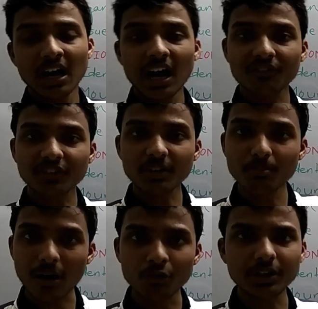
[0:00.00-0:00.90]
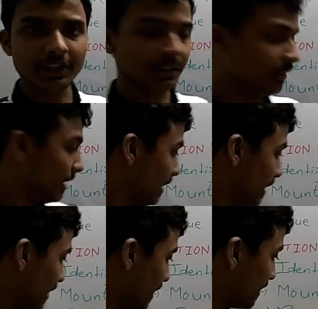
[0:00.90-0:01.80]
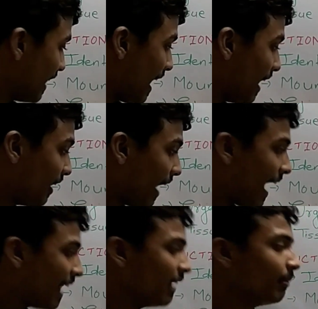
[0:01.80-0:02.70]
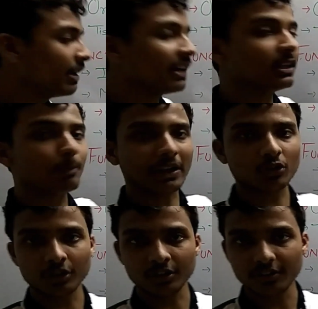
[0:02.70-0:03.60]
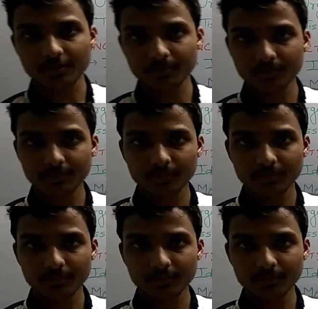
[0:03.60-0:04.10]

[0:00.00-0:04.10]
After mounting, they eliminate the pathogens